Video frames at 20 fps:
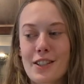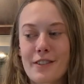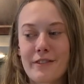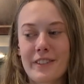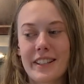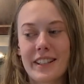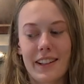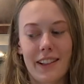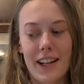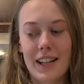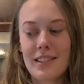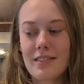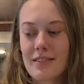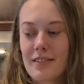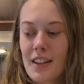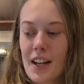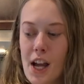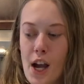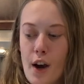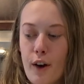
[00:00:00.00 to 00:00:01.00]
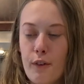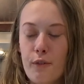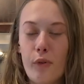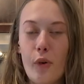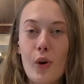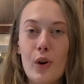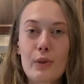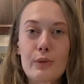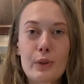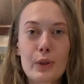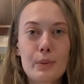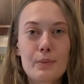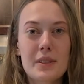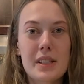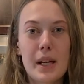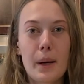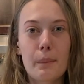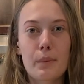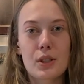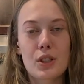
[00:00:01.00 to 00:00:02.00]
vanilla, 4 room
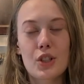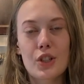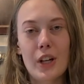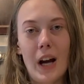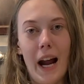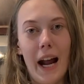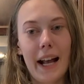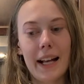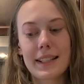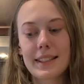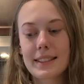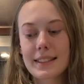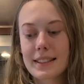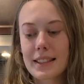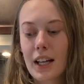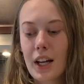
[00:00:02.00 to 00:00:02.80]
temperature eggs,